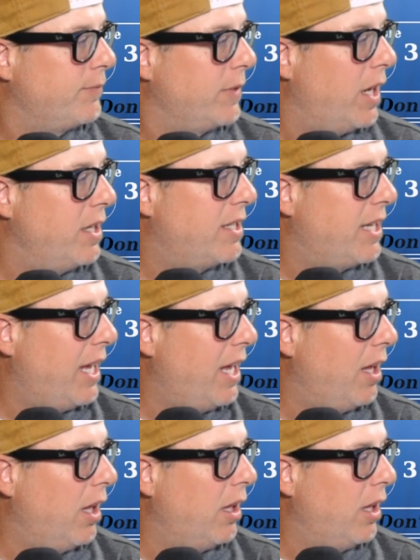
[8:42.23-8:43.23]

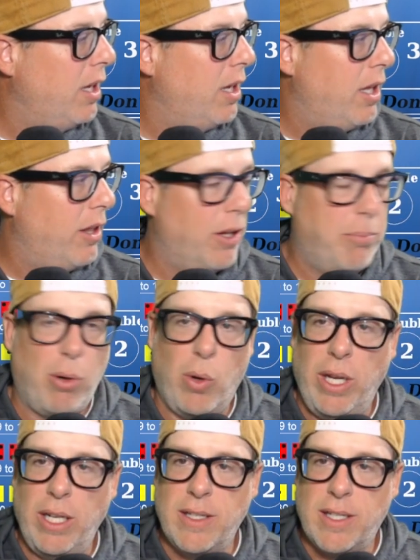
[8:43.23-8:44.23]
until the
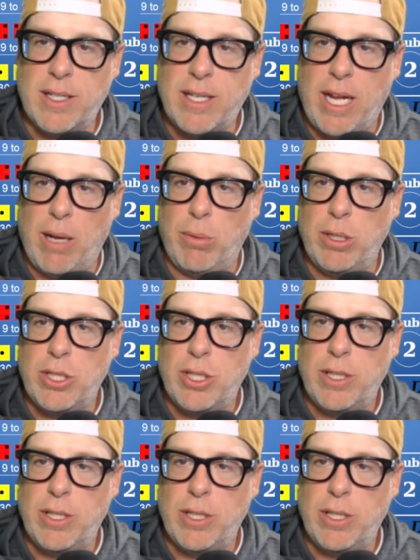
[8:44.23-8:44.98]
point is established.